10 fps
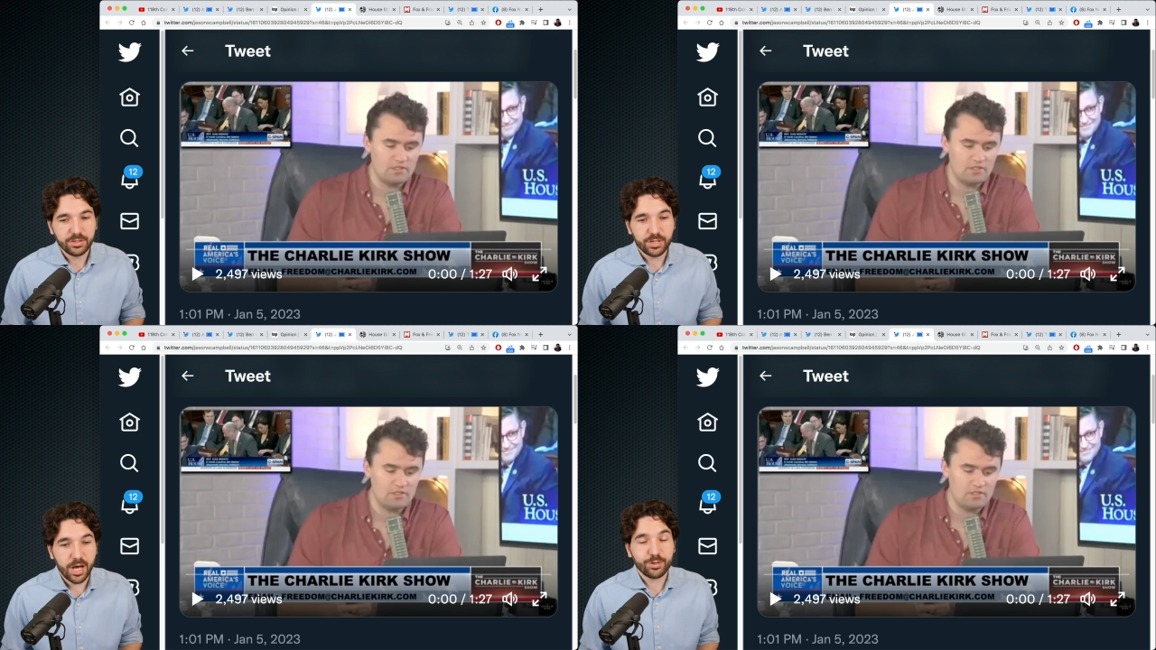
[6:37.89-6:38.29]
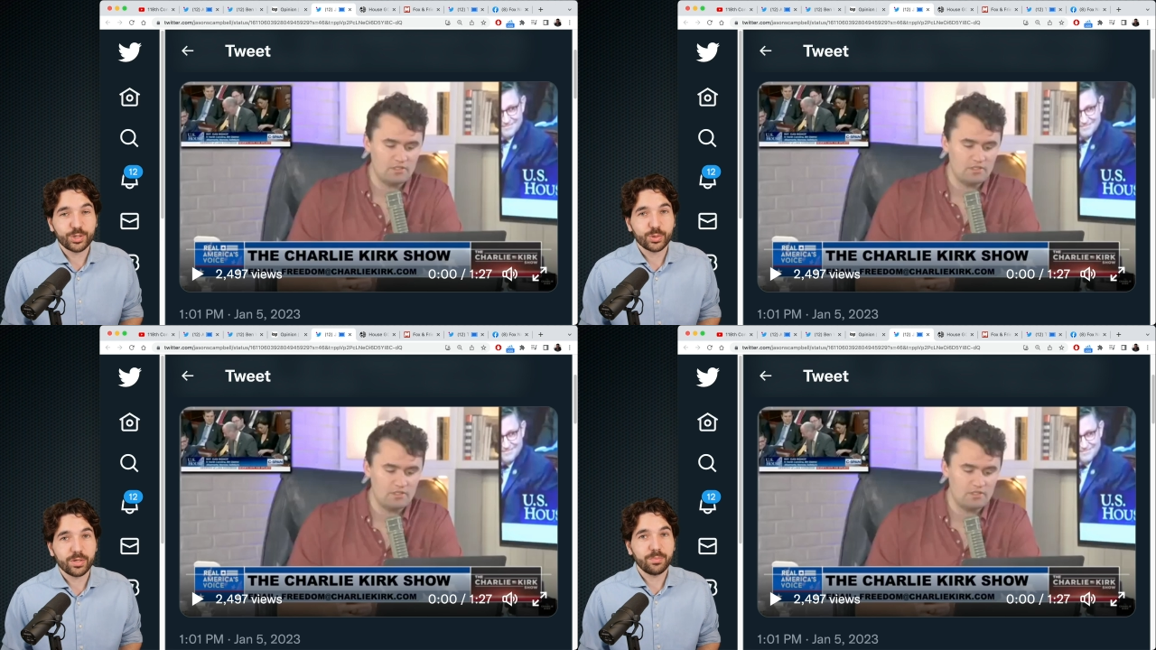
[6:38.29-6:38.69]
Speaker 1: Donald
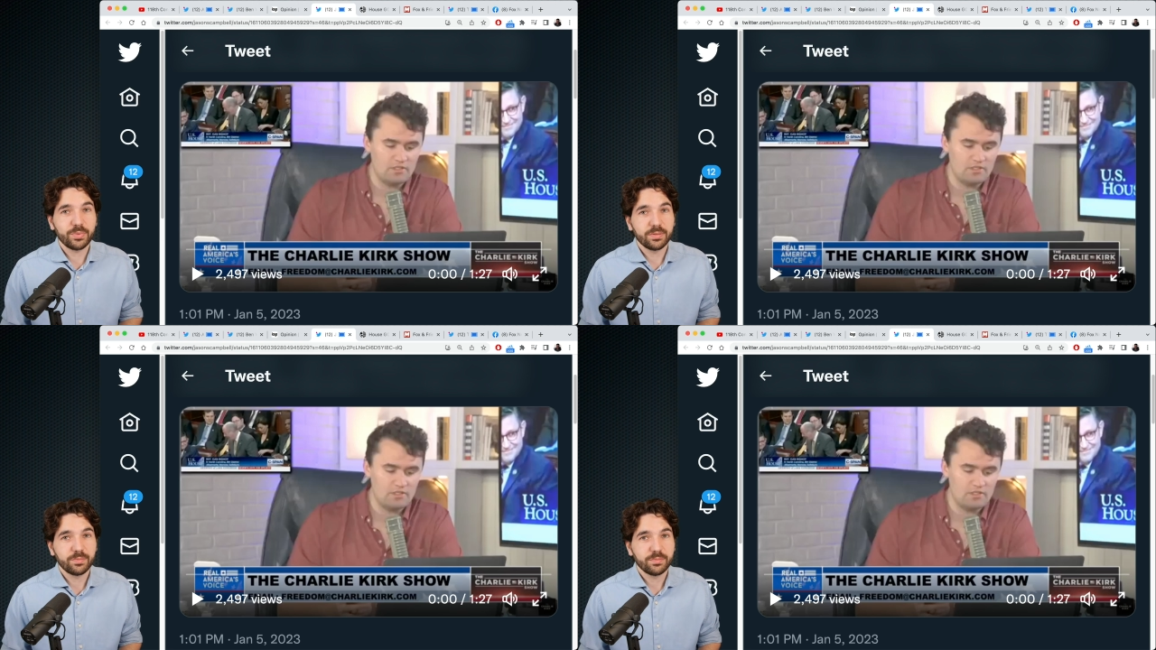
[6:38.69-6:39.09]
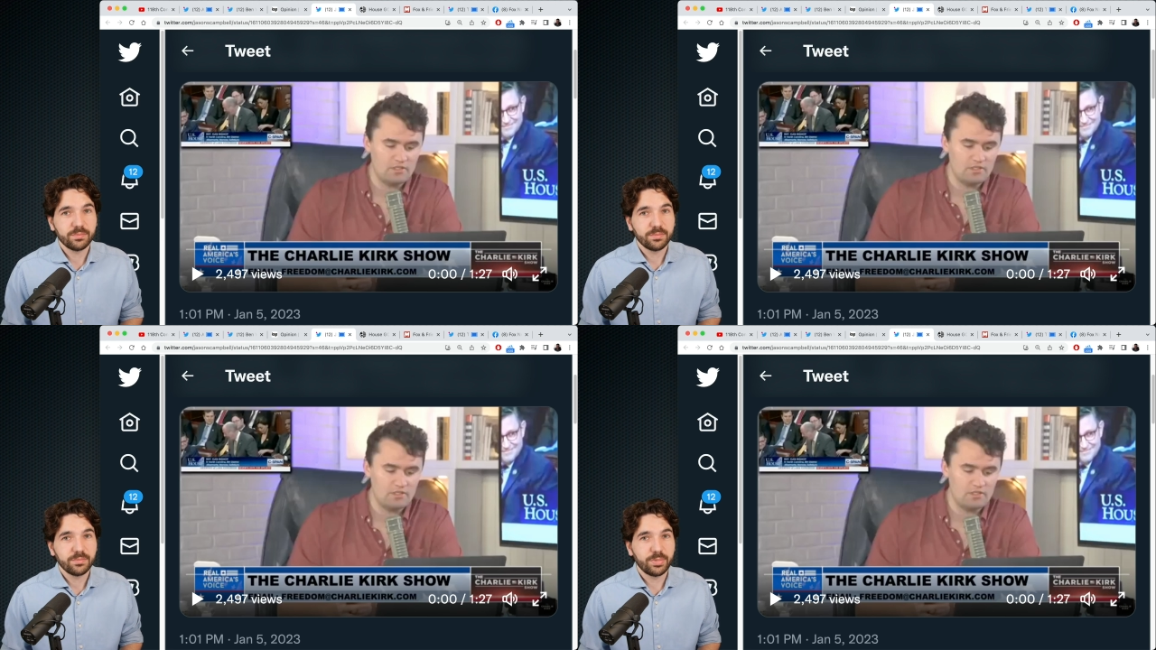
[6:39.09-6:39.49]
Trump,
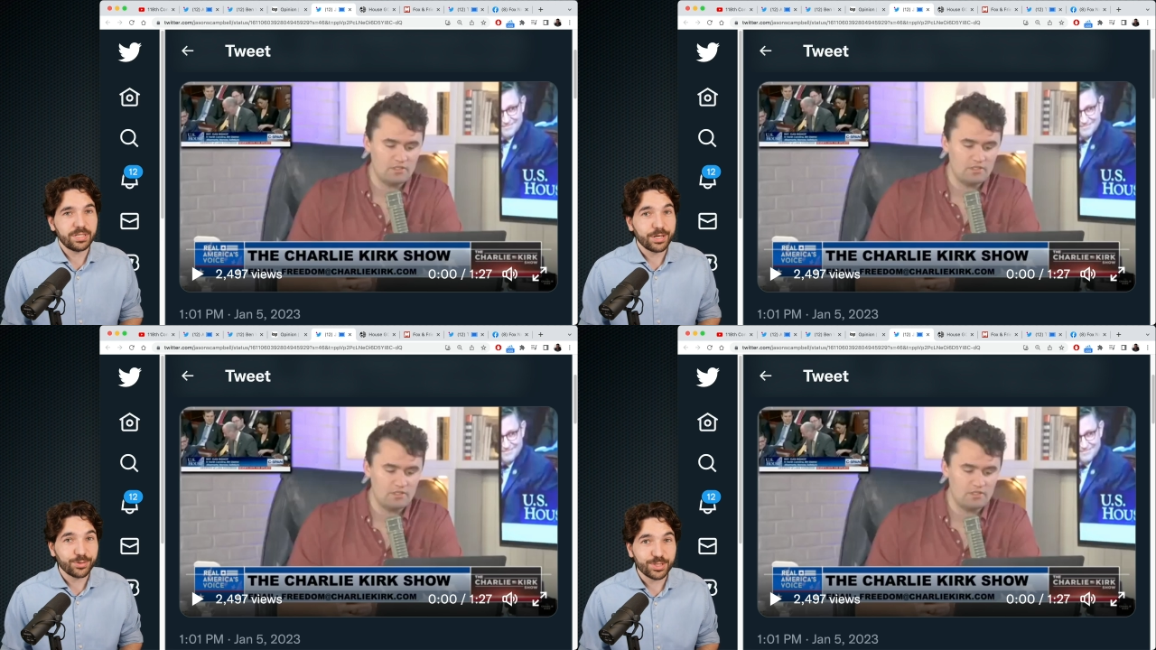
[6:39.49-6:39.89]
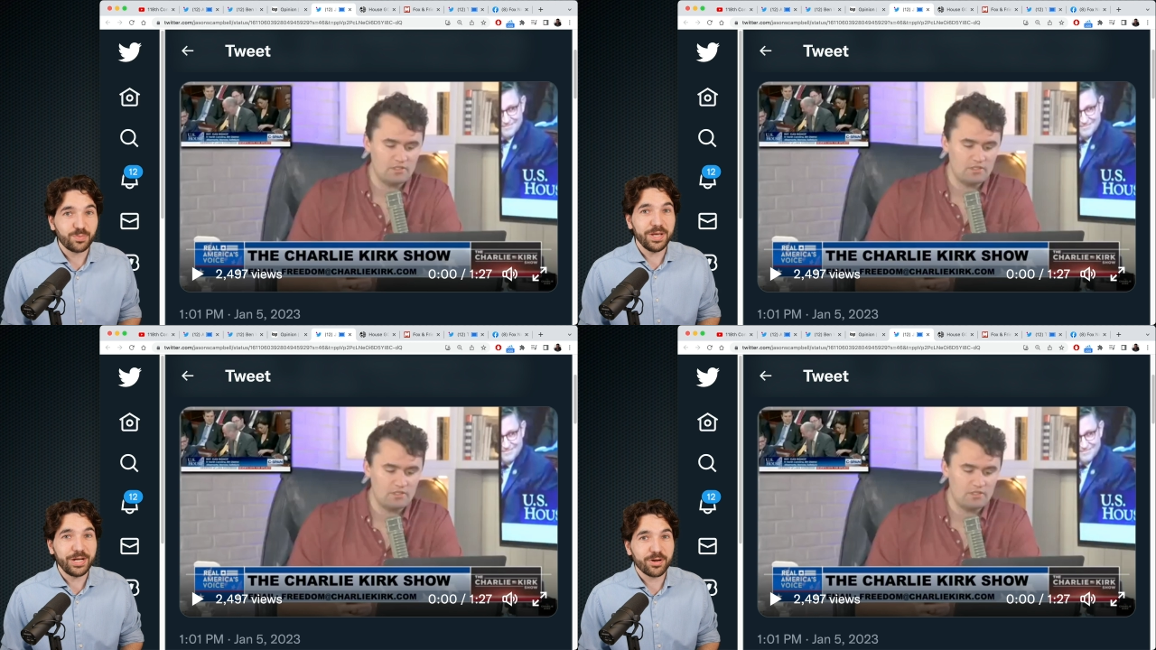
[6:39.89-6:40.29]
potential
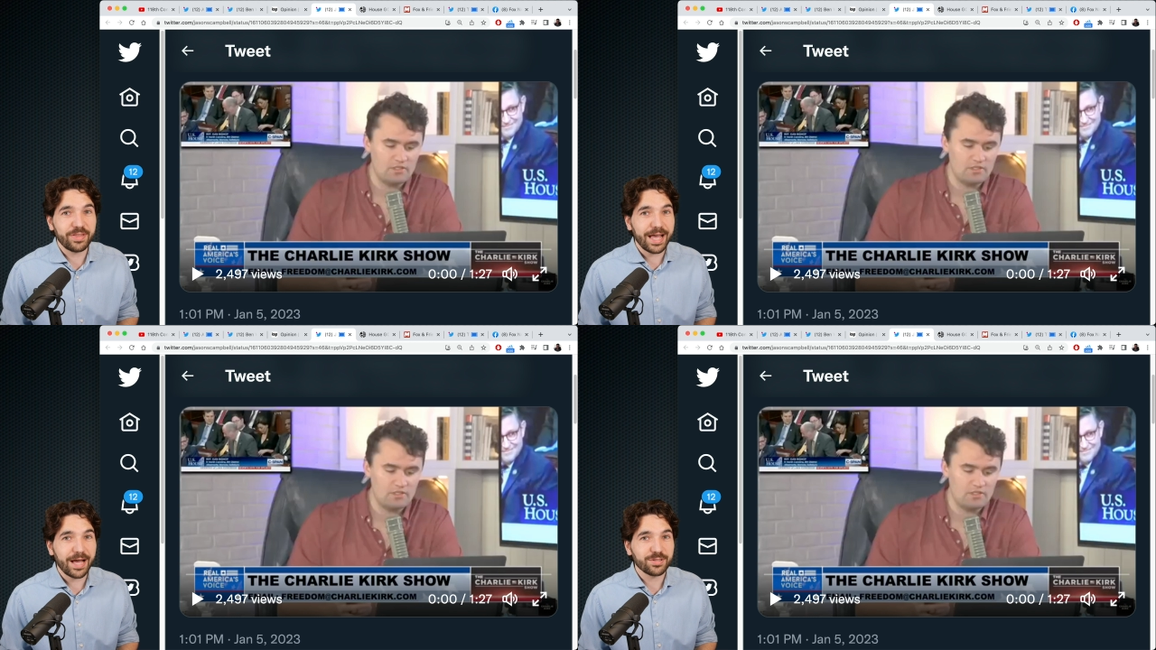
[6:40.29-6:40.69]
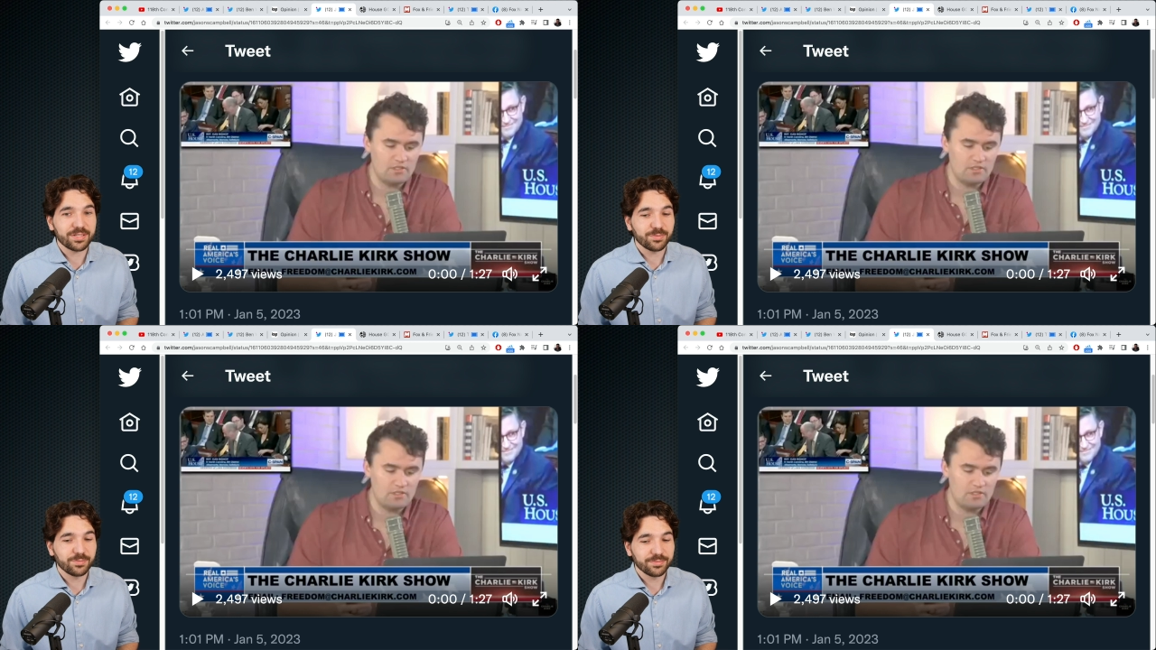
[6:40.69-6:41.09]
Speaker of the House.